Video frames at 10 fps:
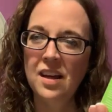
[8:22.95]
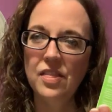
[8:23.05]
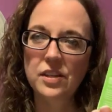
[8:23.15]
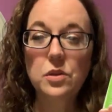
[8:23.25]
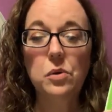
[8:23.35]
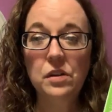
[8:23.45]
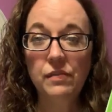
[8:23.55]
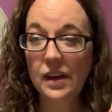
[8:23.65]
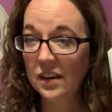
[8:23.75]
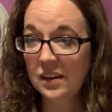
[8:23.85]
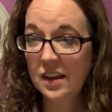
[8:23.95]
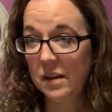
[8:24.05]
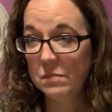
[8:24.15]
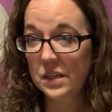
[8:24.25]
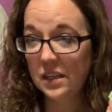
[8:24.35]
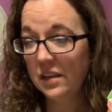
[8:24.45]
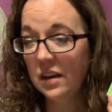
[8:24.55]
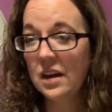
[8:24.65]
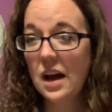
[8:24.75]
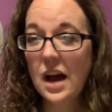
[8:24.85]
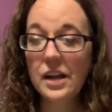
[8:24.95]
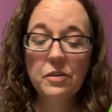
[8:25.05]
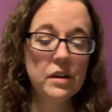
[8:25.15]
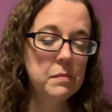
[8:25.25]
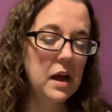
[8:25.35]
this Gold Fadden MD eye cream.